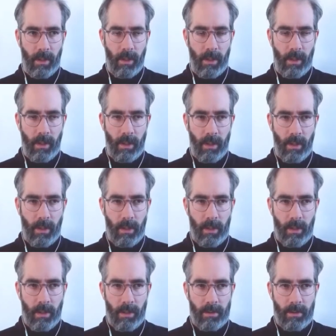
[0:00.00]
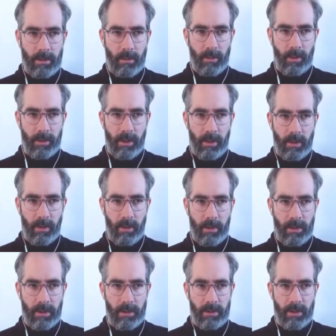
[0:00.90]
So what I heard is that
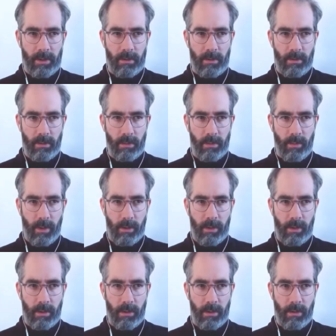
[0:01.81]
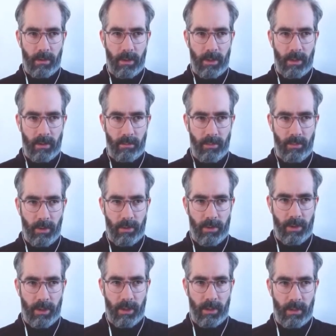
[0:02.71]
you're working in a
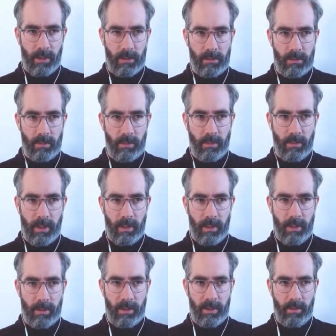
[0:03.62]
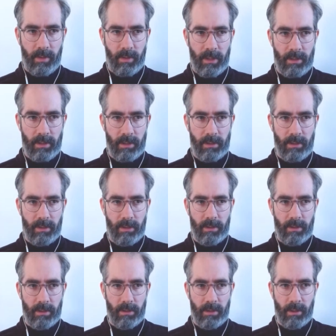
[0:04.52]
project where there is
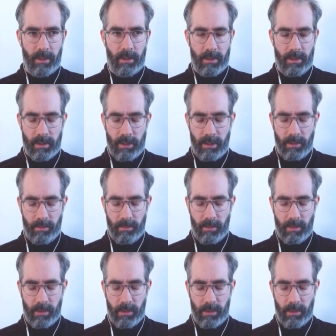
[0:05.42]
a team,